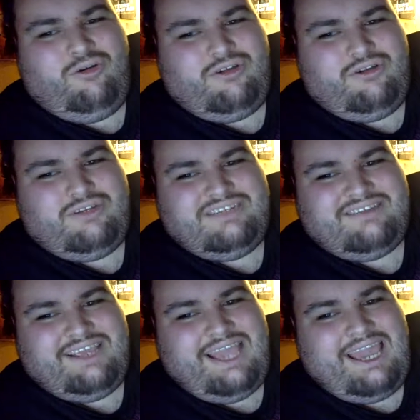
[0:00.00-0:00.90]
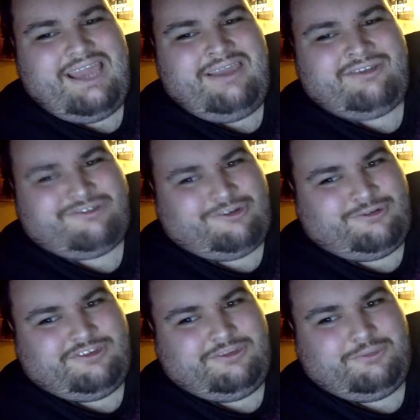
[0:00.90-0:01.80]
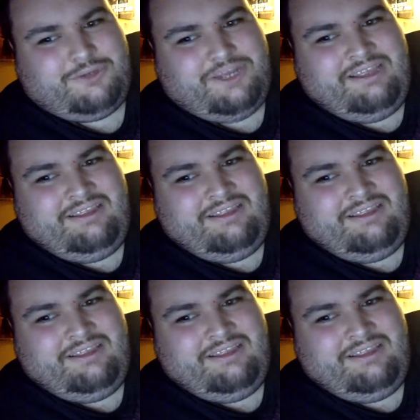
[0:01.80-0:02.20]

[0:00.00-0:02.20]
Hogan is like 8 years older than Bret.